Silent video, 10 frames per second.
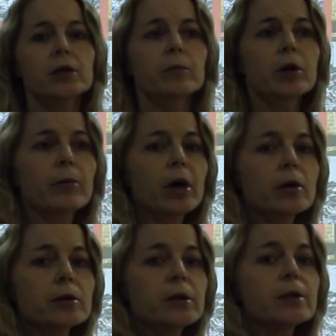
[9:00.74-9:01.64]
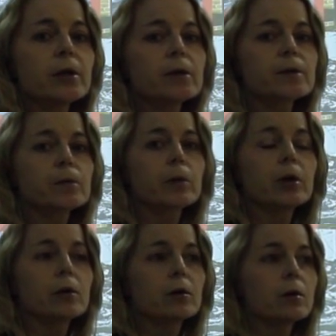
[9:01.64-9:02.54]
to you more about details
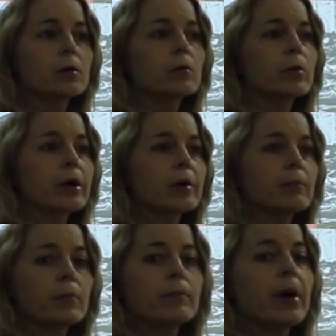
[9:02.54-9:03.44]
when I'm